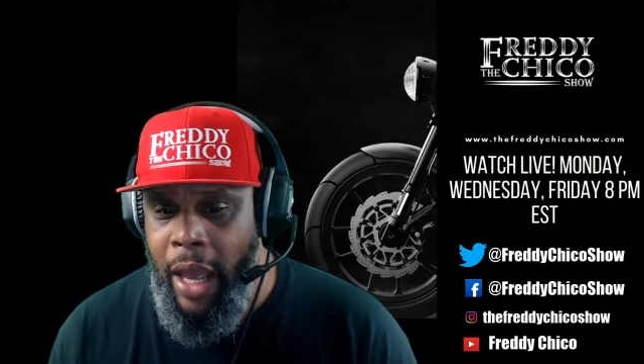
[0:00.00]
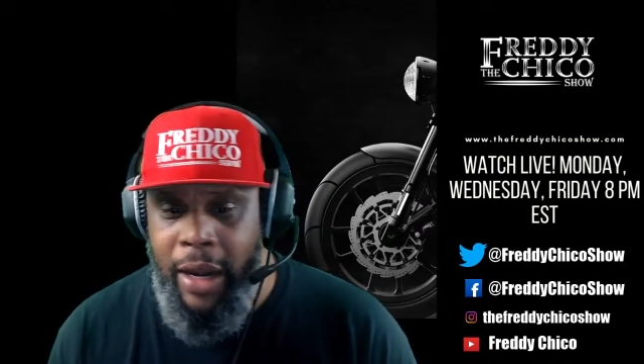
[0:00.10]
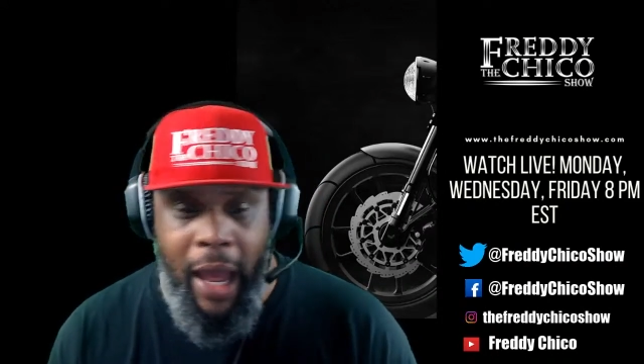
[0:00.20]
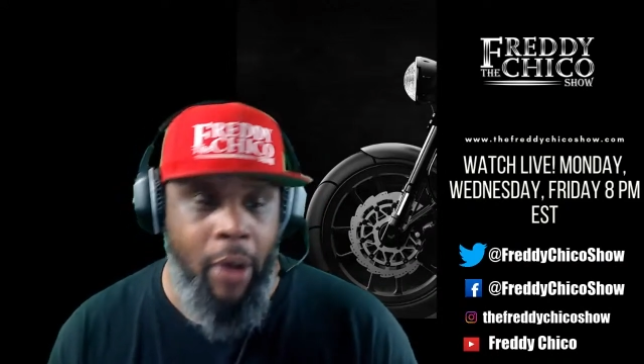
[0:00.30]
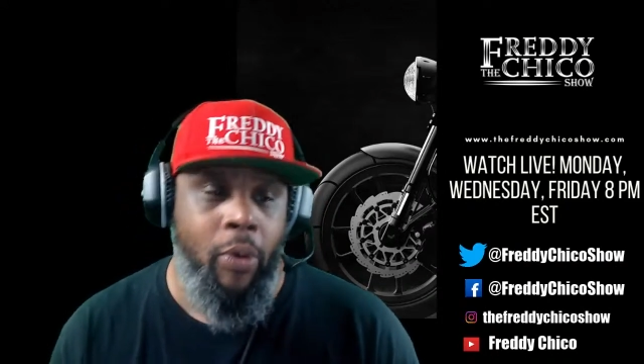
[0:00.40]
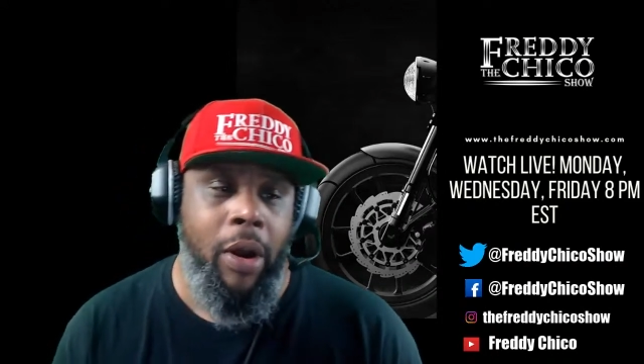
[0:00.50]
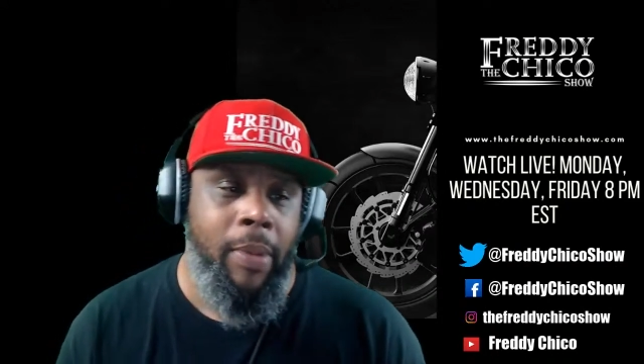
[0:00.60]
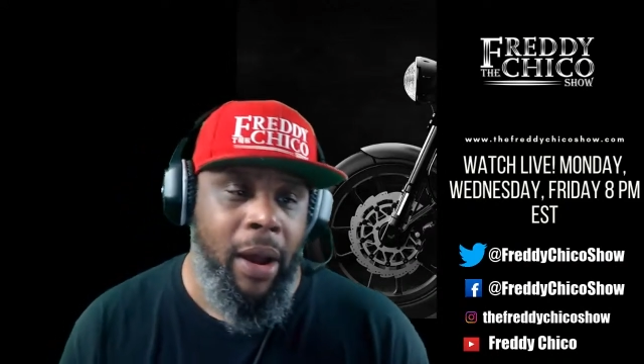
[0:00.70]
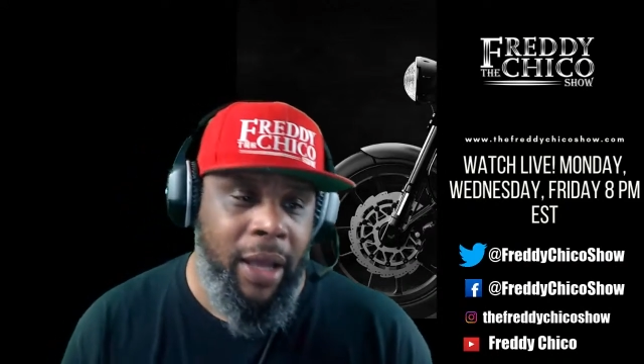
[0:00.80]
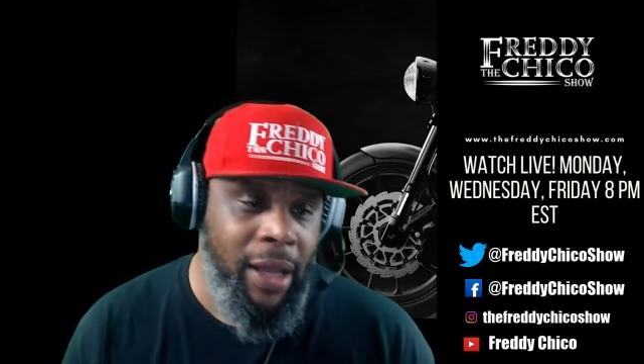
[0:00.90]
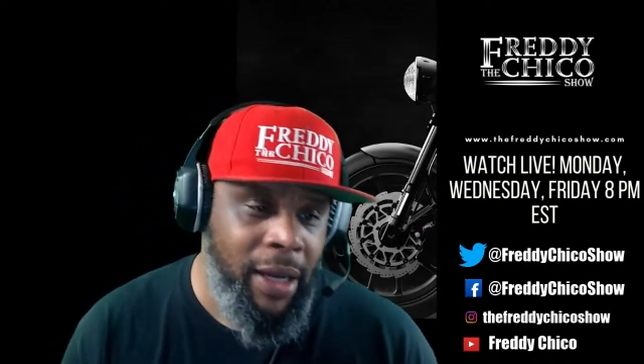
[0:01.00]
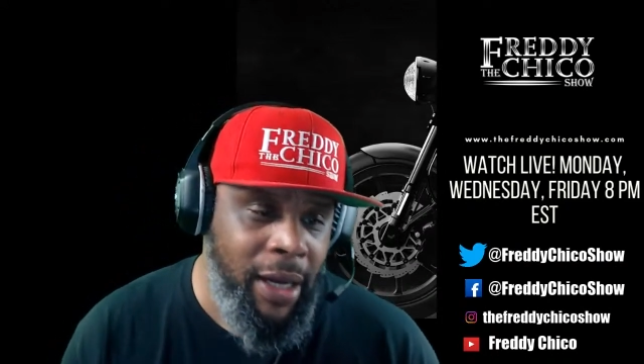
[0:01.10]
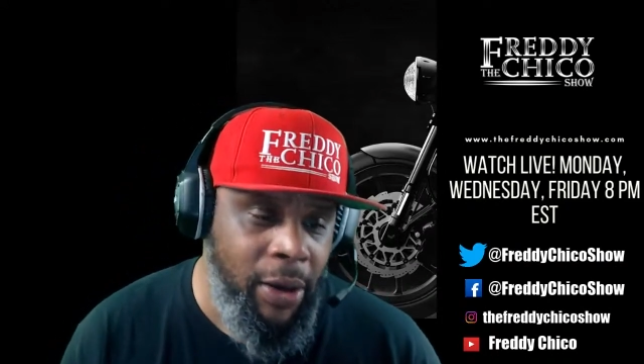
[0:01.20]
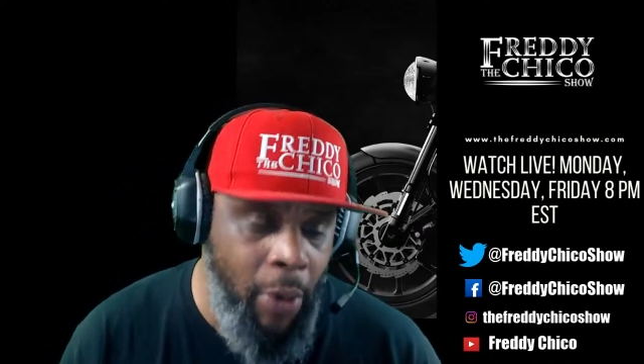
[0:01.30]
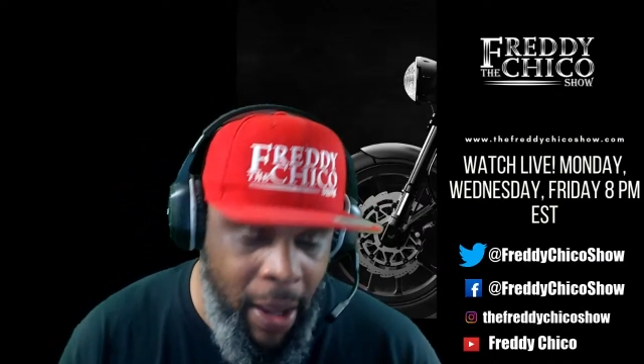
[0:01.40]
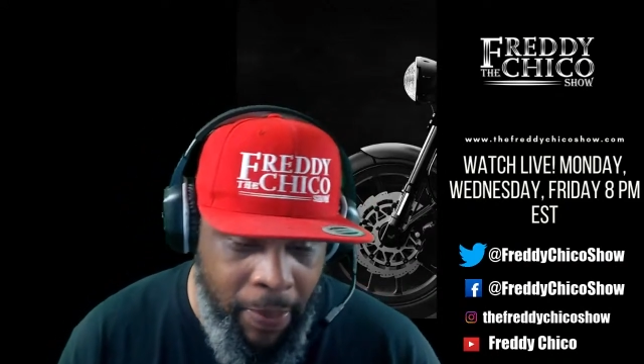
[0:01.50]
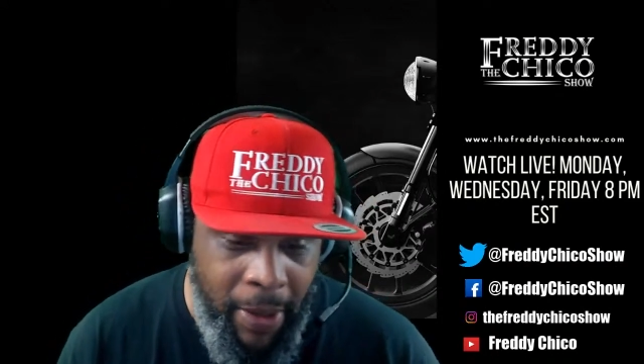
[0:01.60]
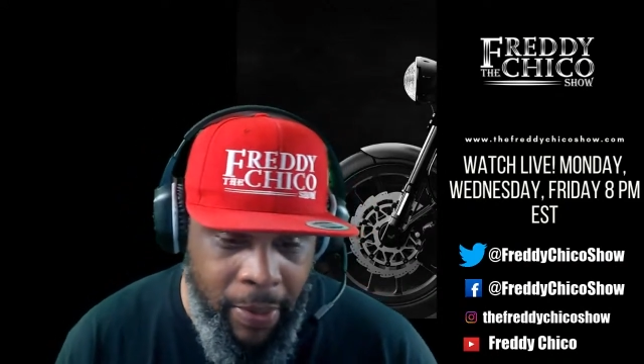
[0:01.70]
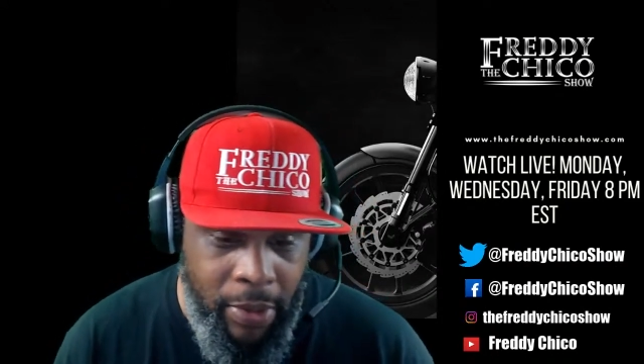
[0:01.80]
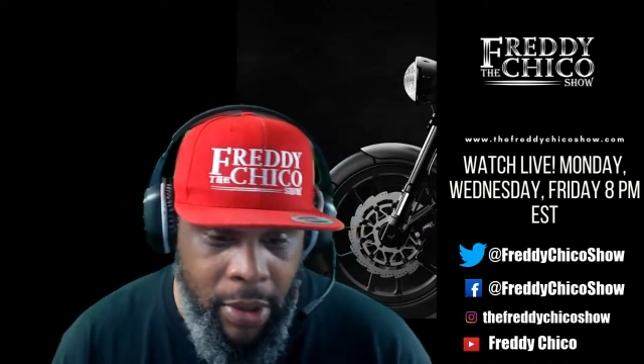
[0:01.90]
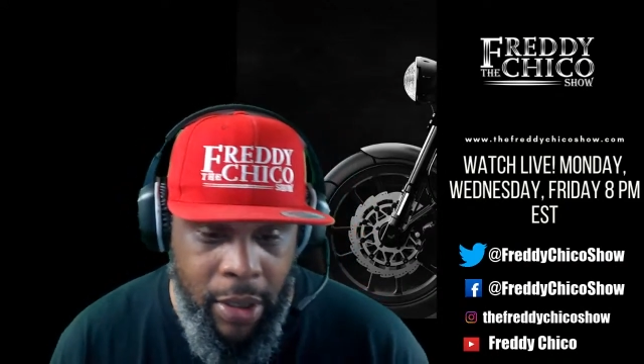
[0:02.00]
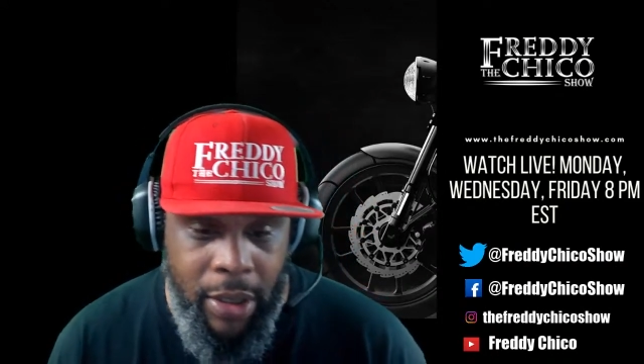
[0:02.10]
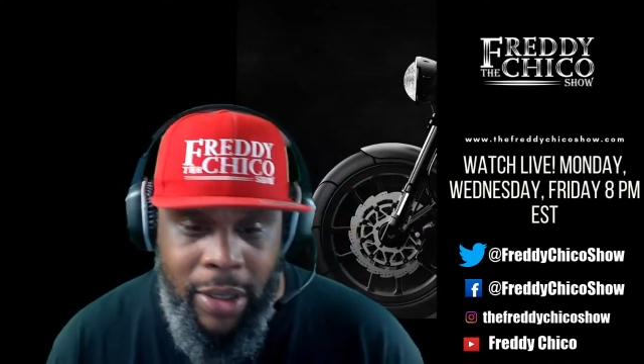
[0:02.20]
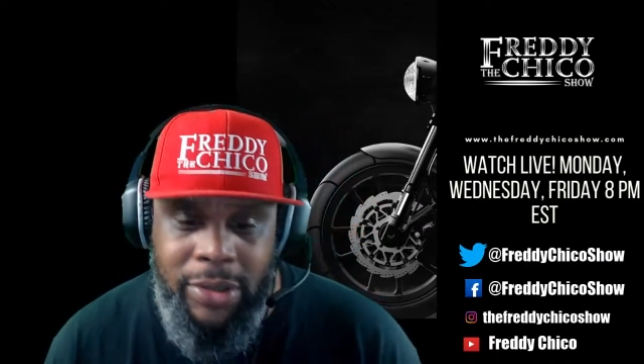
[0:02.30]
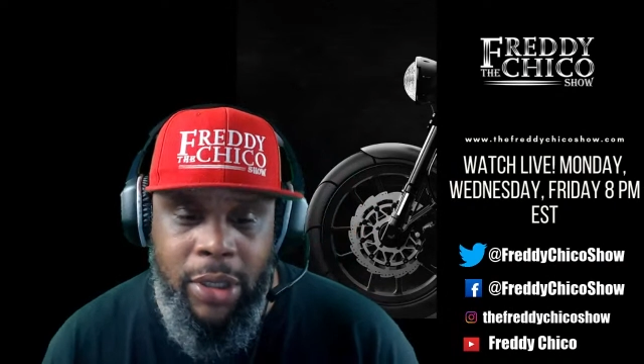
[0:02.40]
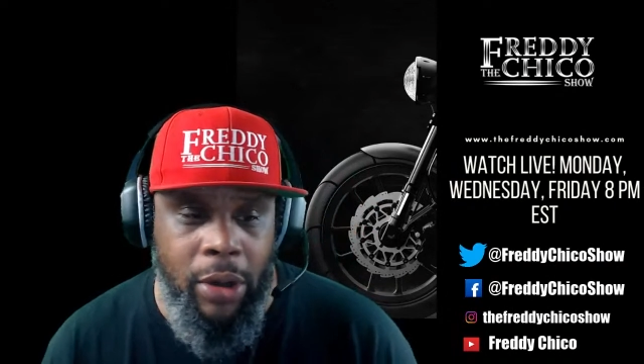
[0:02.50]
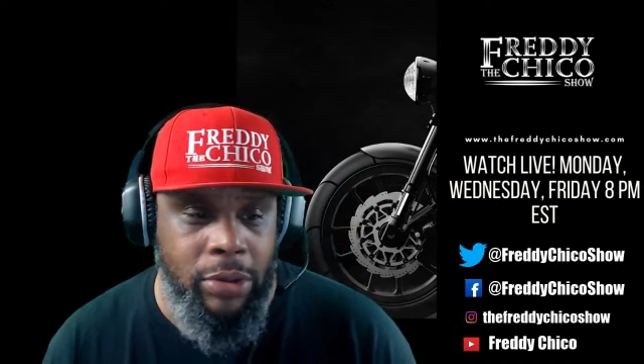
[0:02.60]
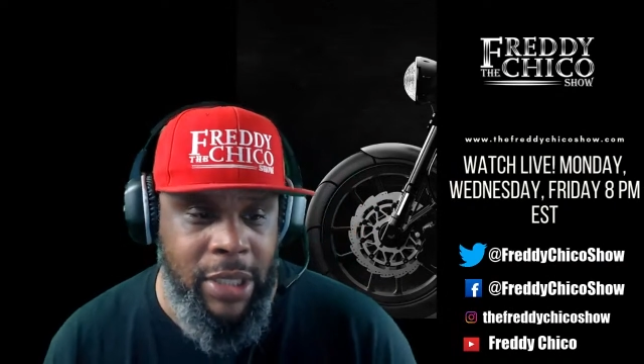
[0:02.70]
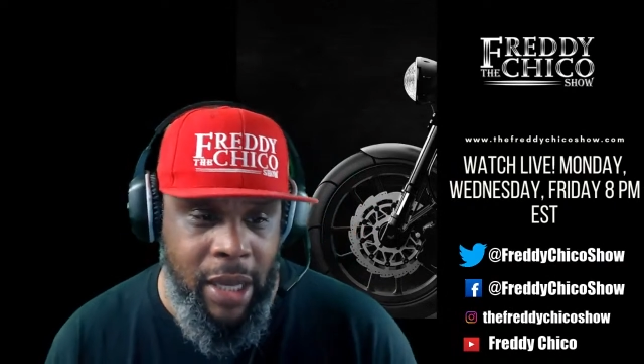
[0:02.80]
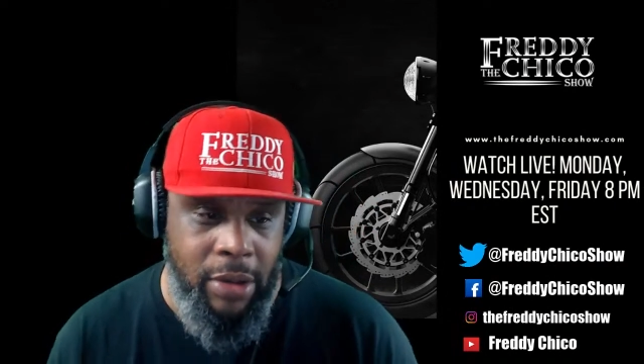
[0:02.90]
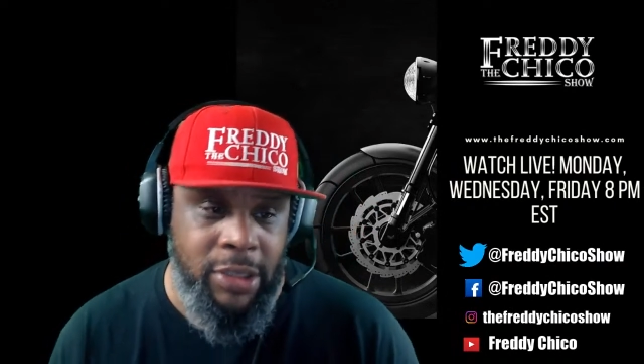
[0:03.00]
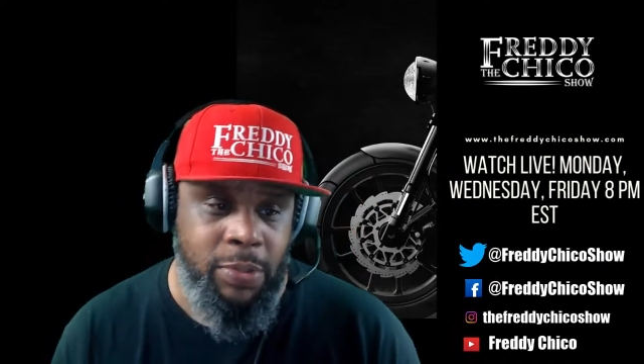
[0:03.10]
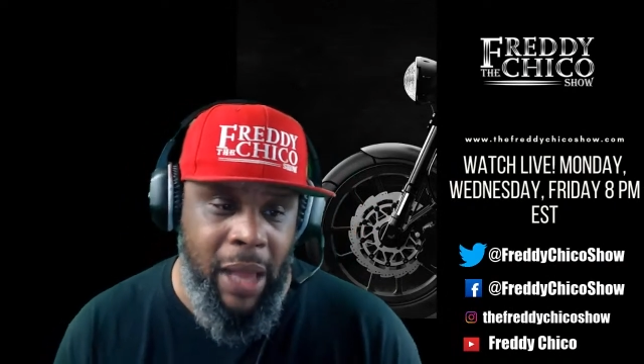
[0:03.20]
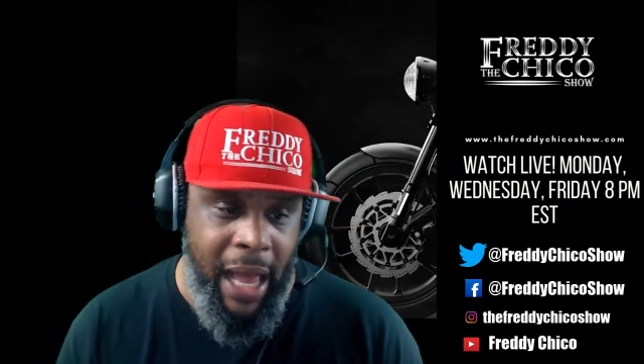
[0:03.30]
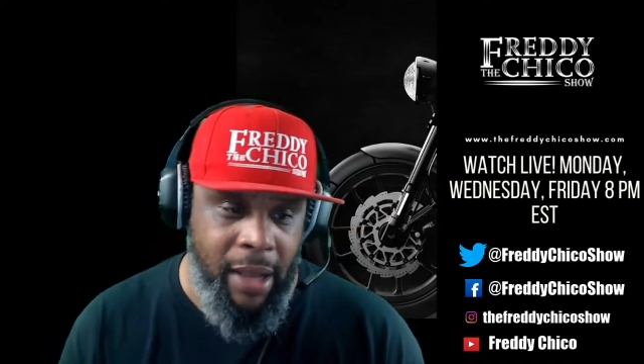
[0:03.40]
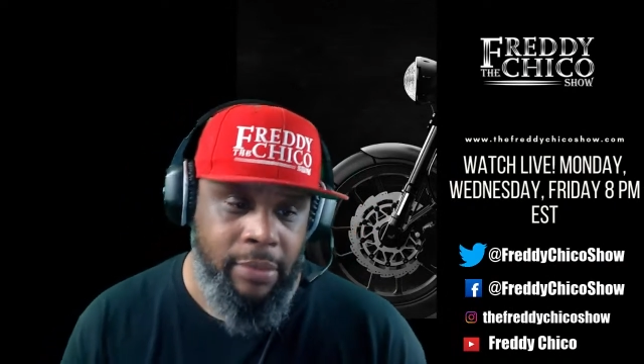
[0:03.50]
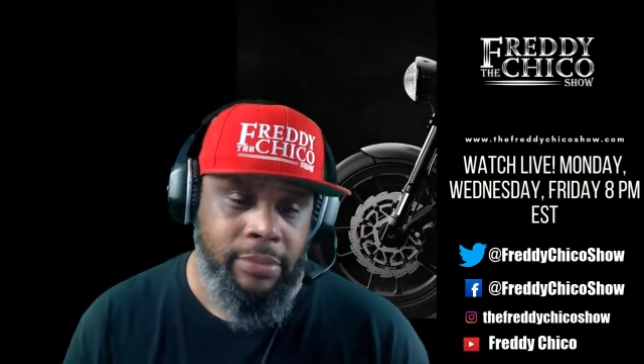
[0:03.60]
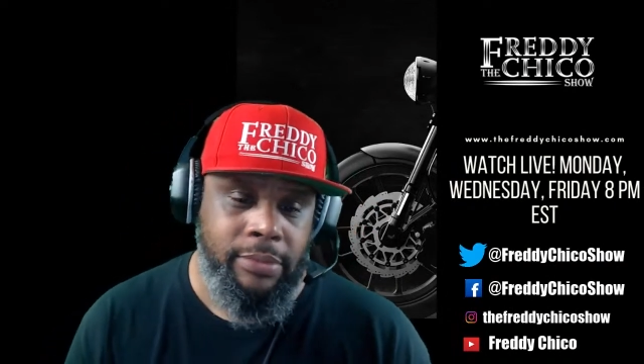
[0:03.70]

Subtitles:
and not worry about killing any white people because the whole town is black.